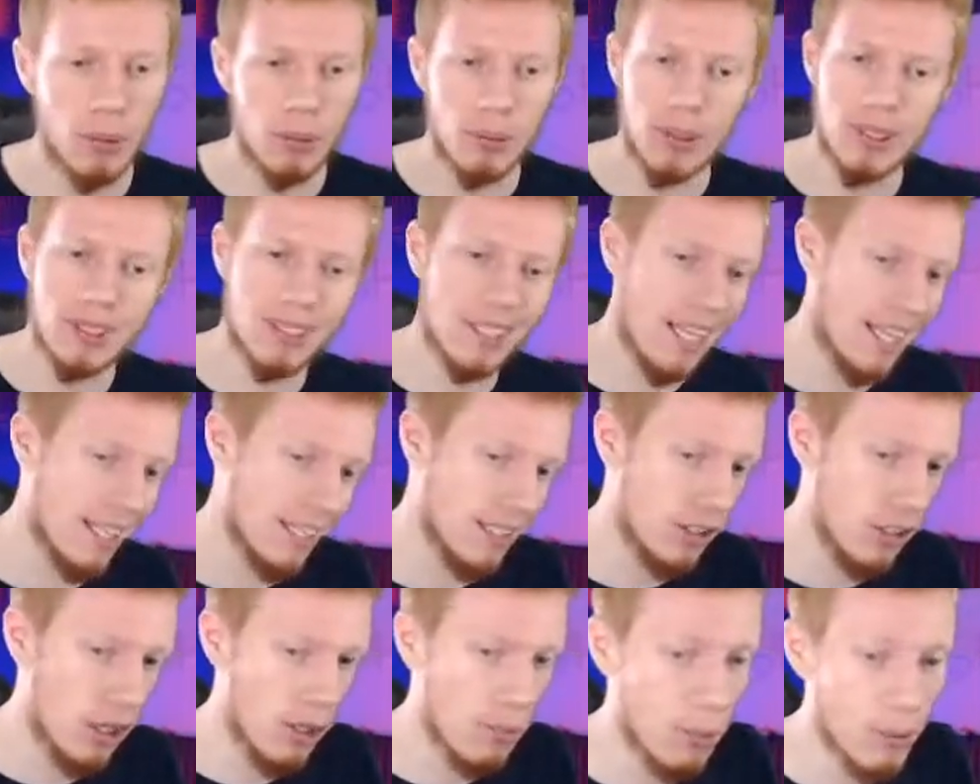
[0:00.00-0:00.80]
Because
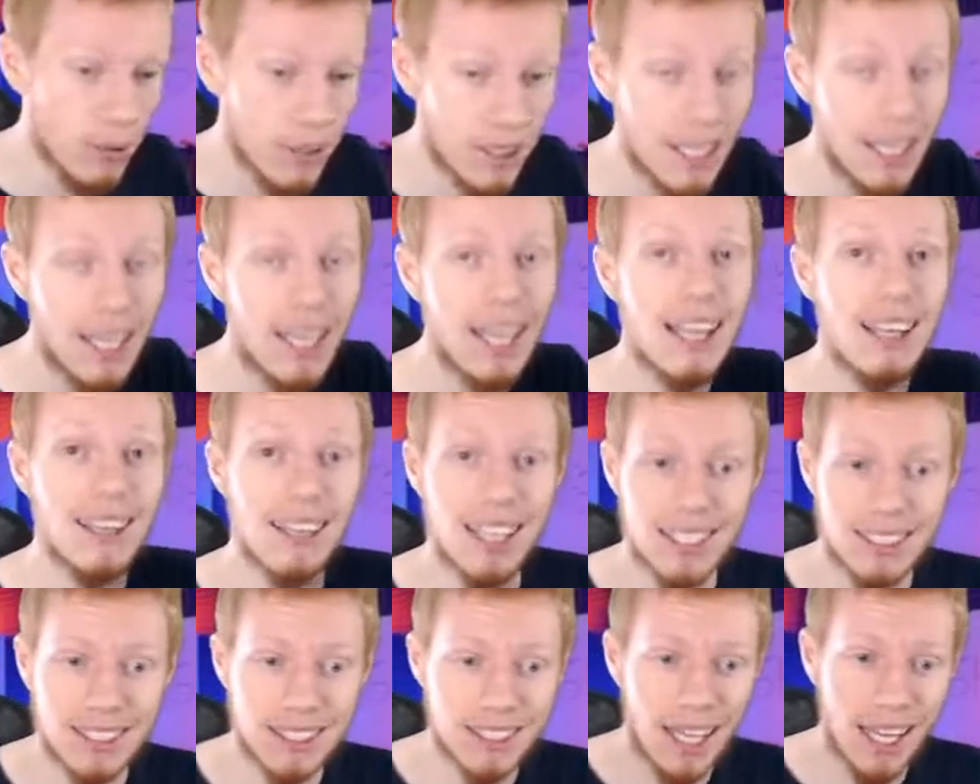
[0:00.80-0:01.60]
Galaxy Opals,
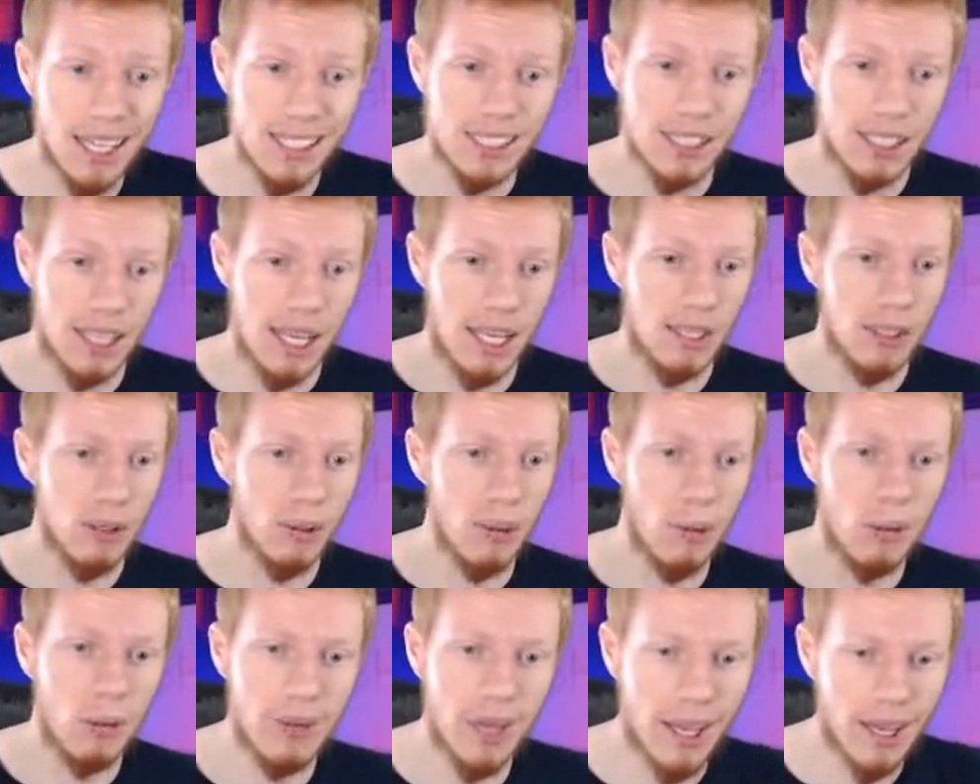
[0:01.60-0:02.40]
less stats, and
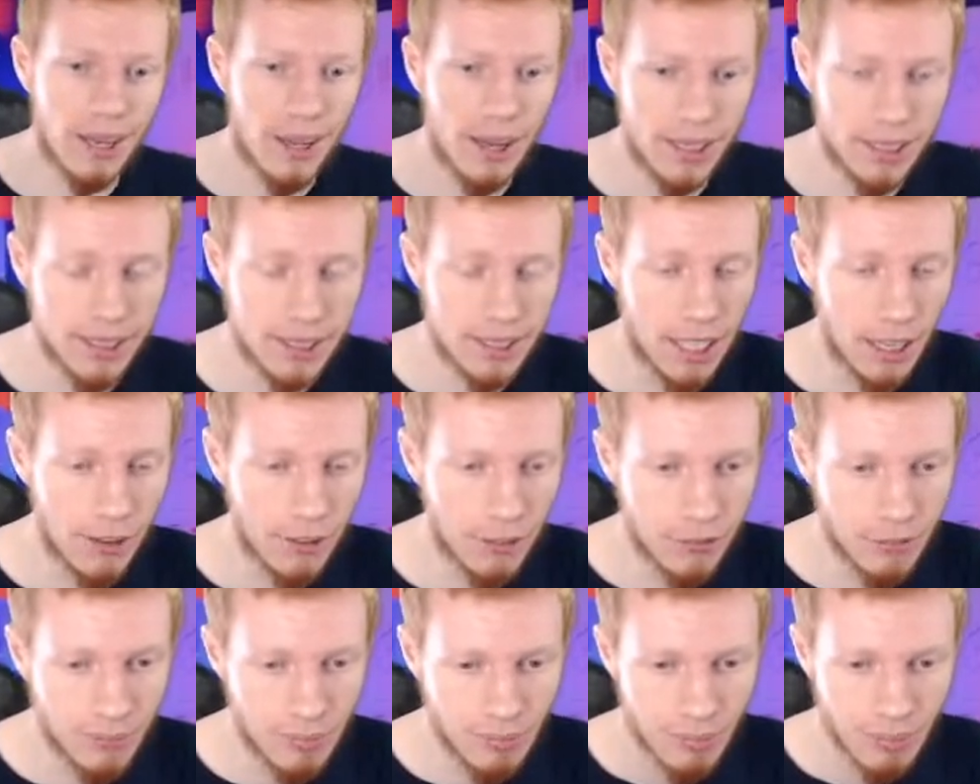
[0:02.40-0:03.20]
all that kind of stuff.
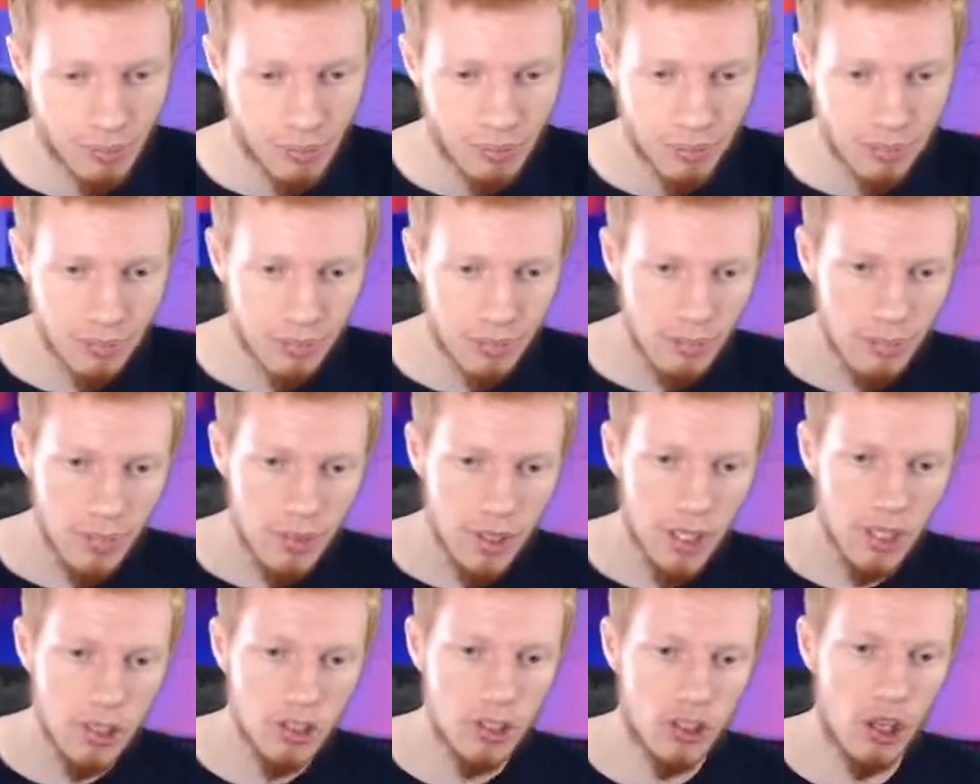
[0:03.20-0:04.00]

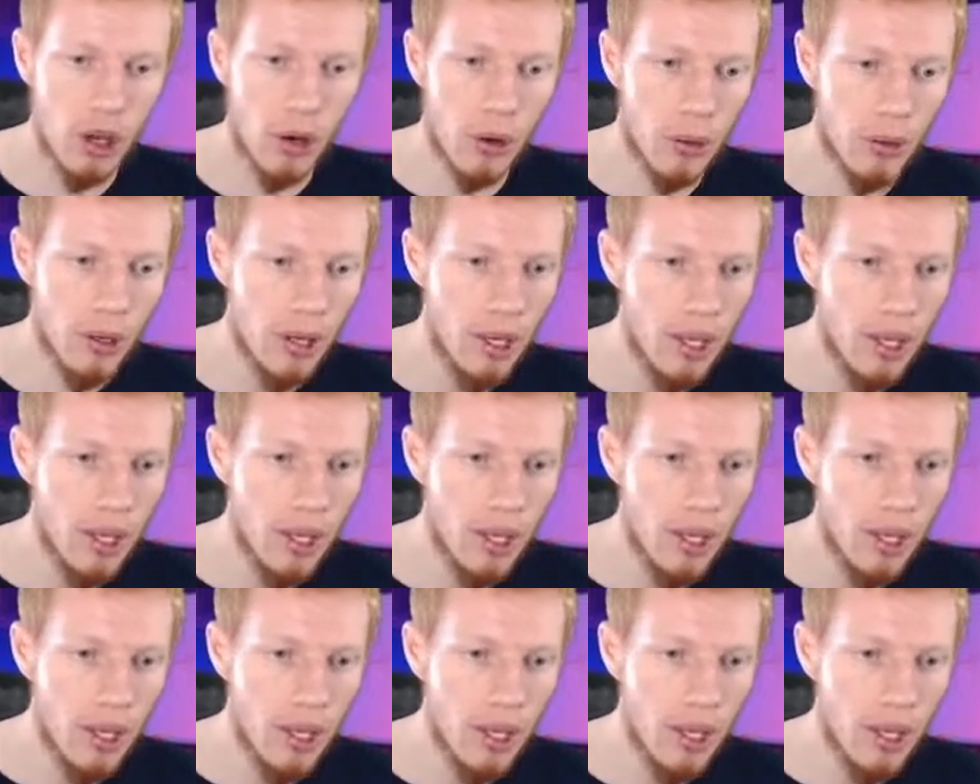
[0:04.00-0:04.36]
So,